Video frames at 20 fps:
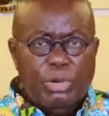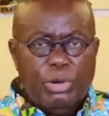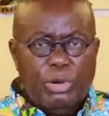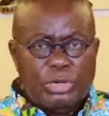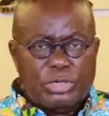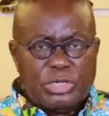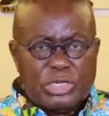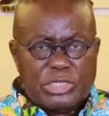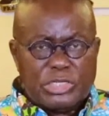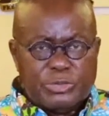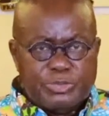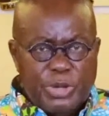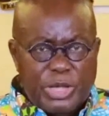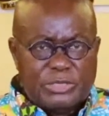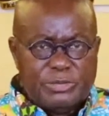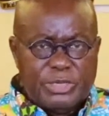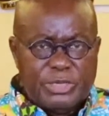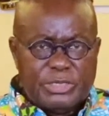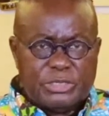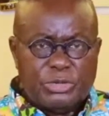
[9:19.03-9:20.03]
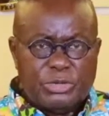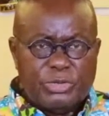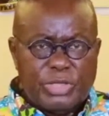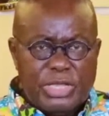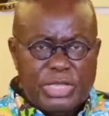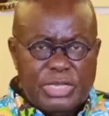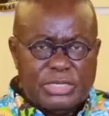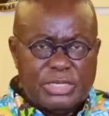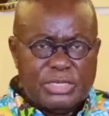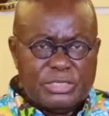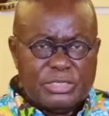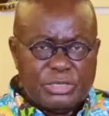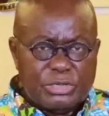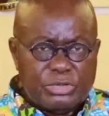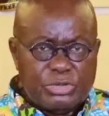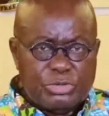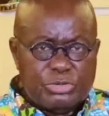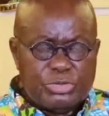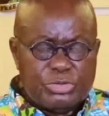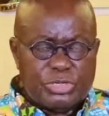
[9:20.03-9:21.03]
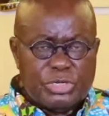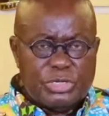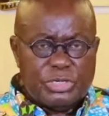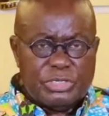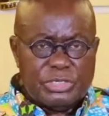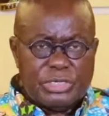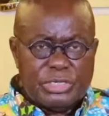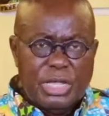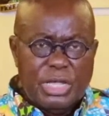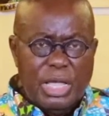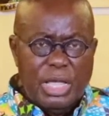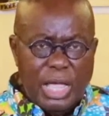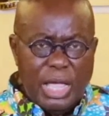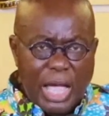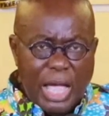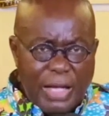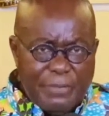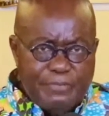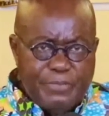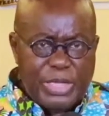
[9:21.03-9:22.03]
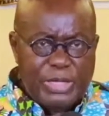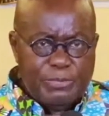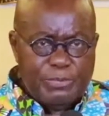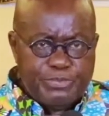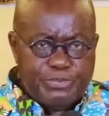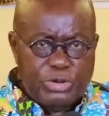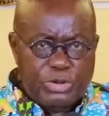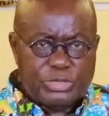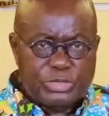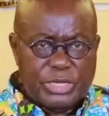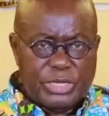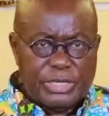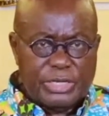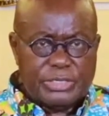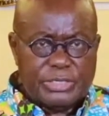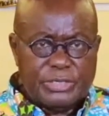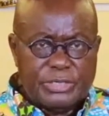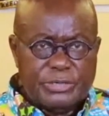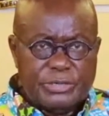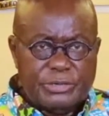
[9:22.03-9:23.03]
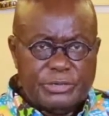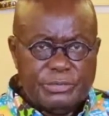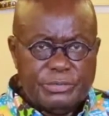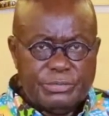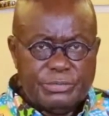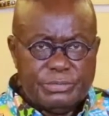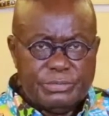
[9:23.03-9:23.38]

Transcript: More disbursements to these institutions are being processed.